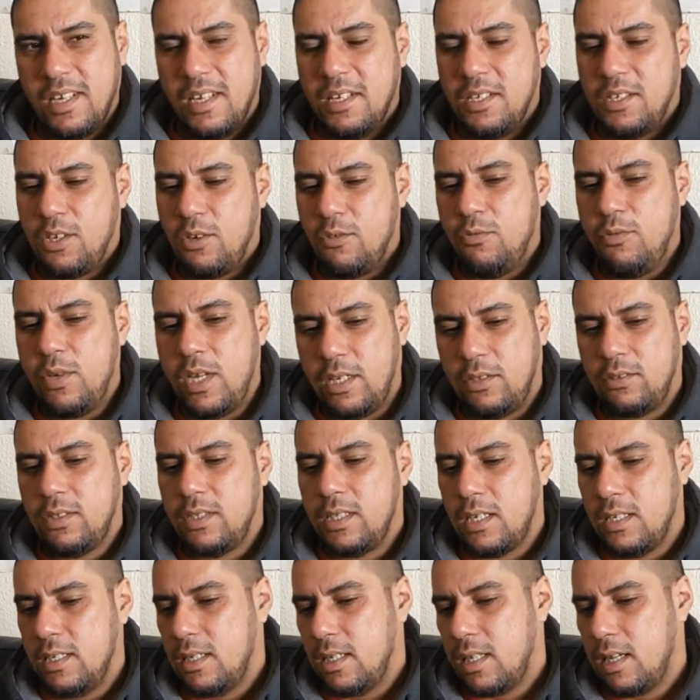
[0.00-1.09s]
So we had to
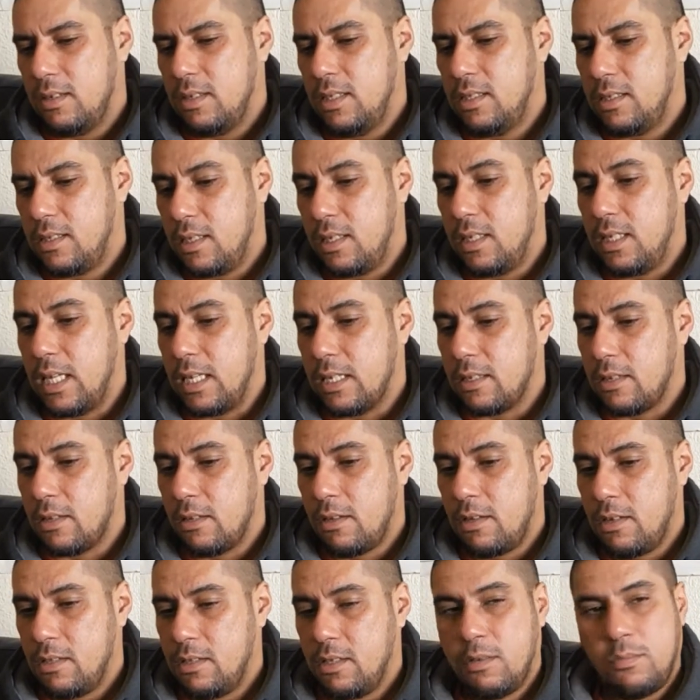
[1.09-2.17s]
turn around and say that
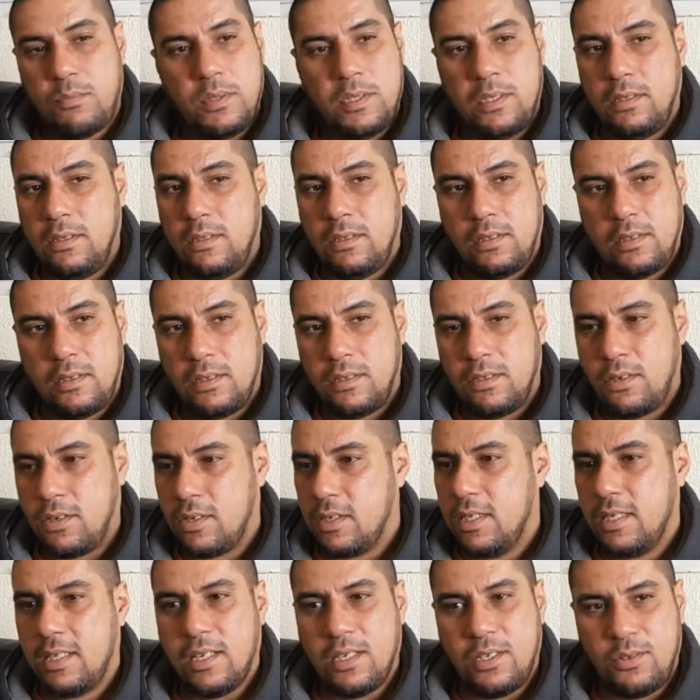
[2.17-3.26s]
grasshoppers not
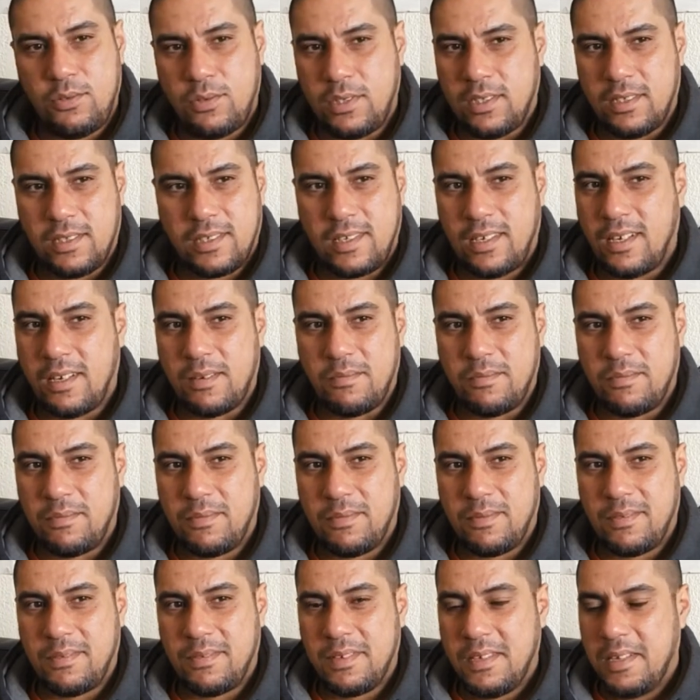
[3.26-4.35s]
going to get you in this club.
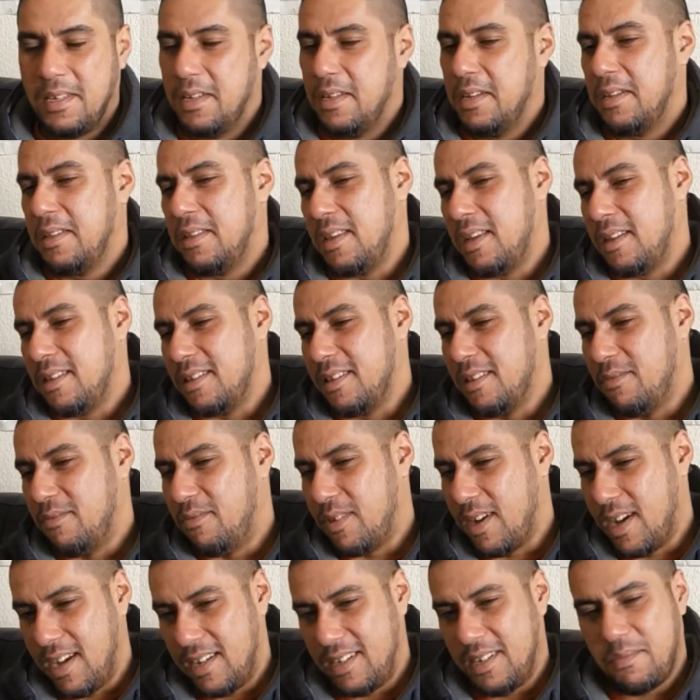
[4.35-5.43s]
That
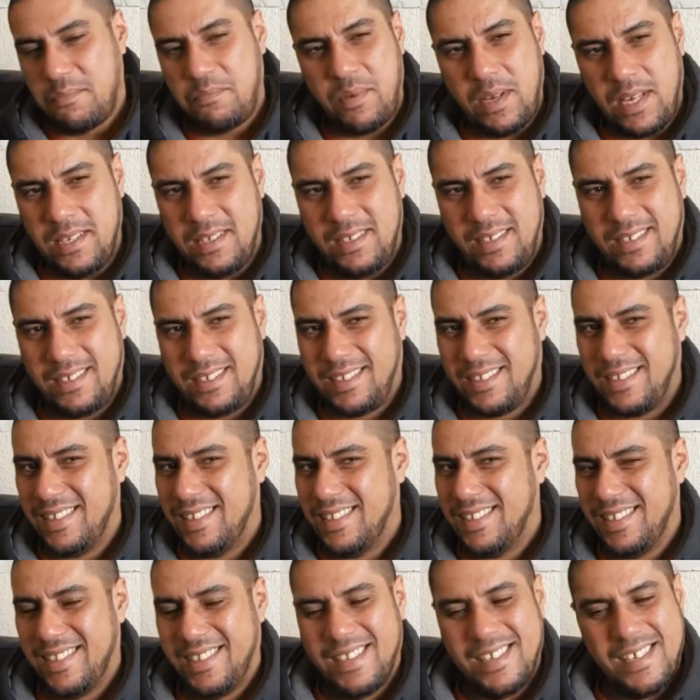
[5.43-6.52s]
Nevada pants,
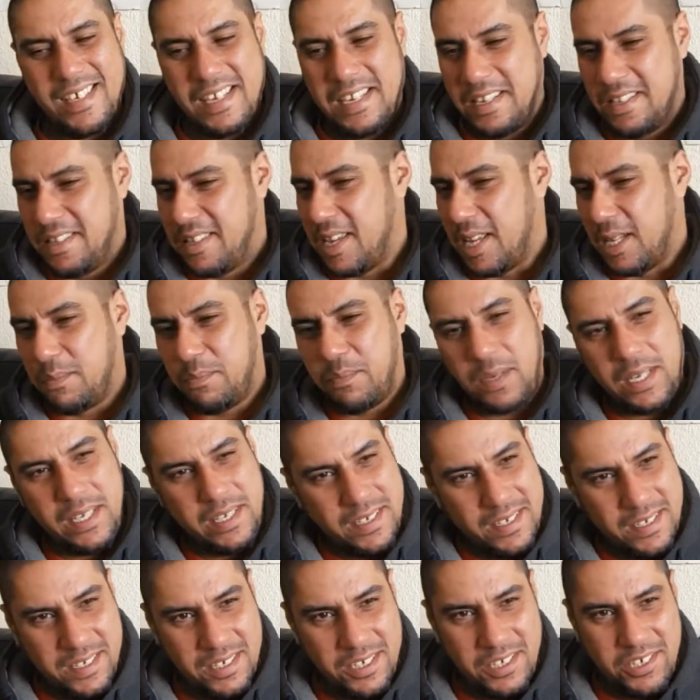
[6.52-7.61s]
that
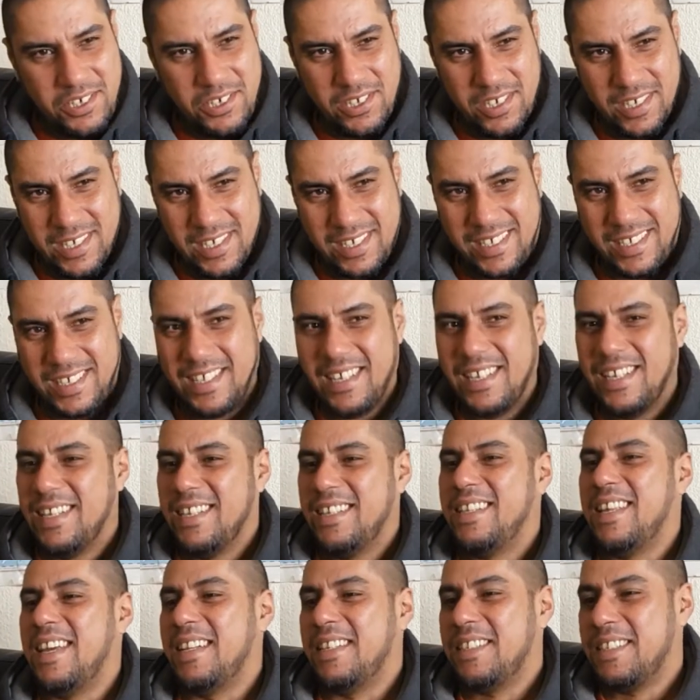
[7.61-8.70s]
Pringles shirt,
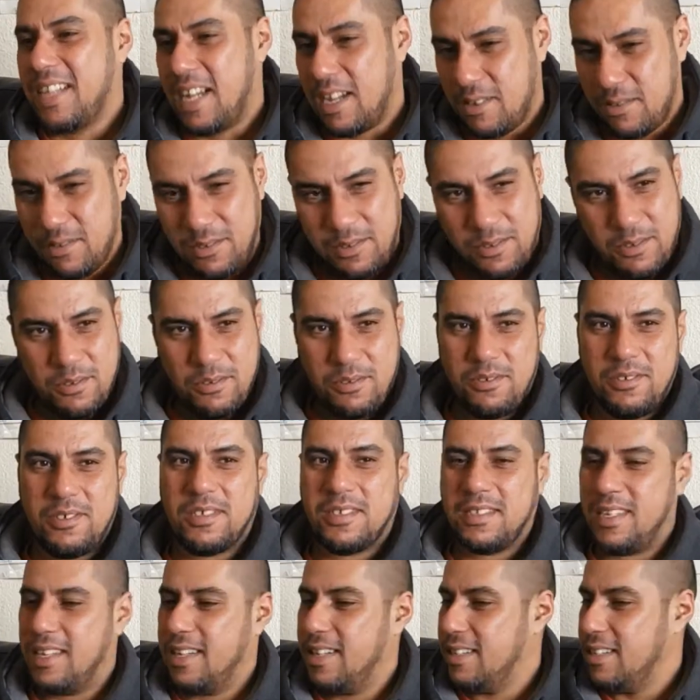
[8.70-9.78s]
that town talk,
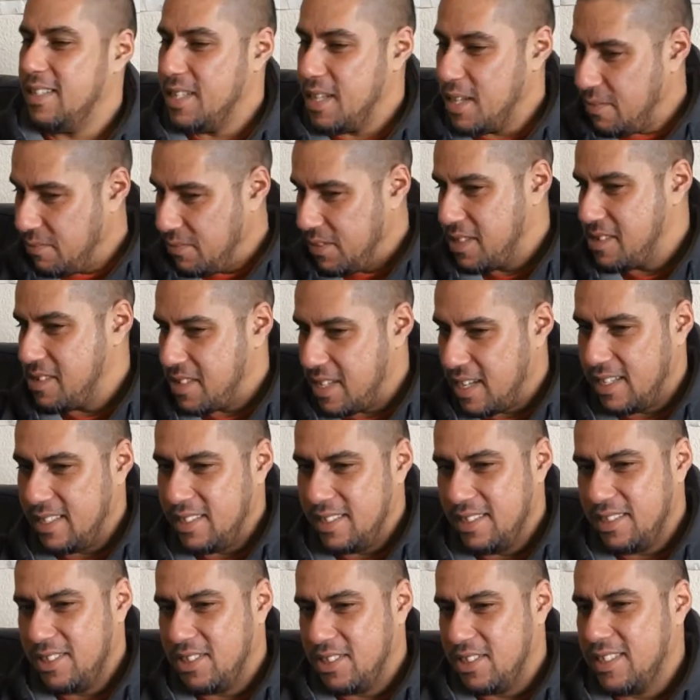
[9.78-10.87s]
that heavy
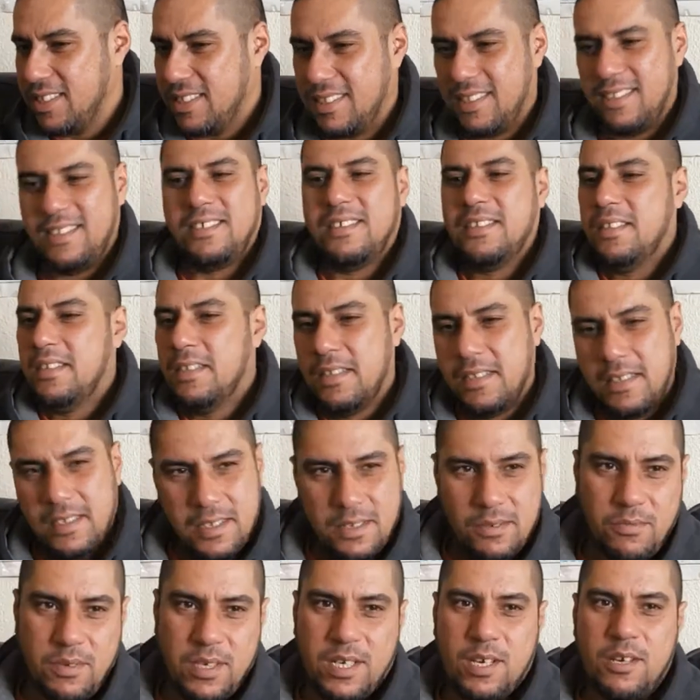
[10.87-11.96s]
Italian shirt,
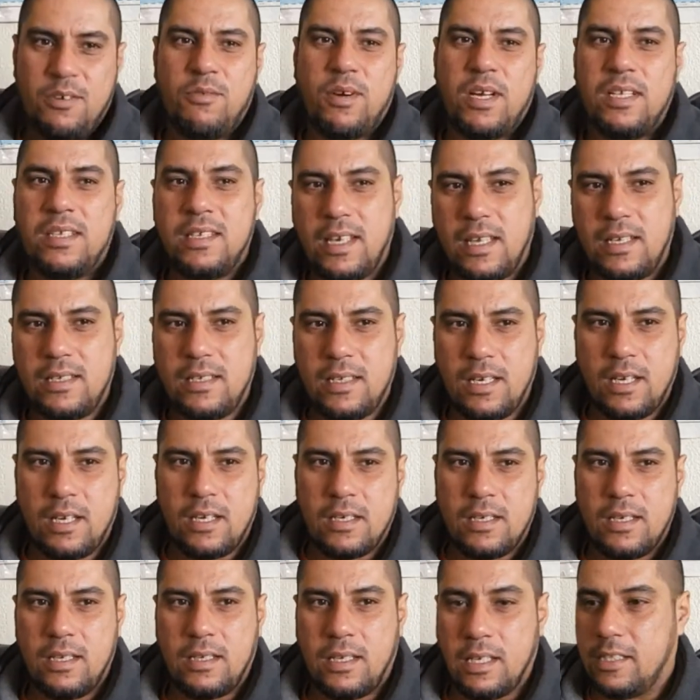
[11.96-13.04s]
we don't want that here.
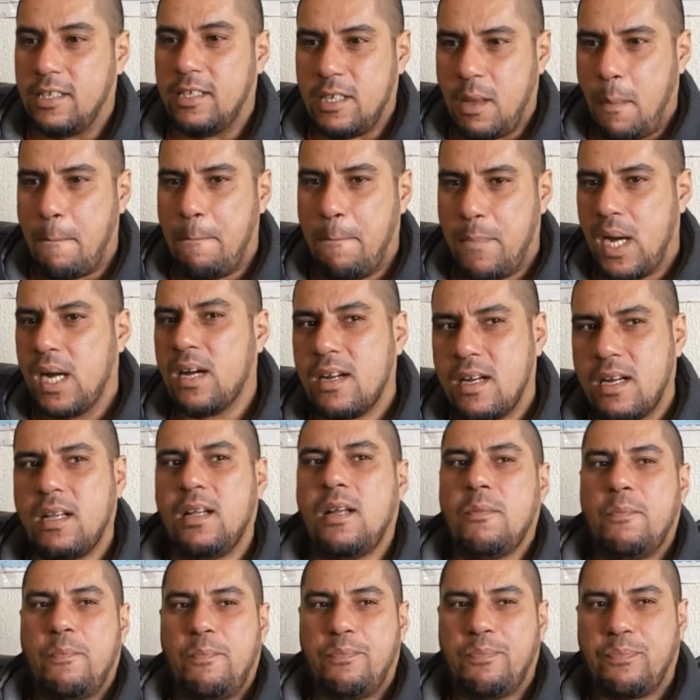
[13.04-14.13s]
This is a punk club.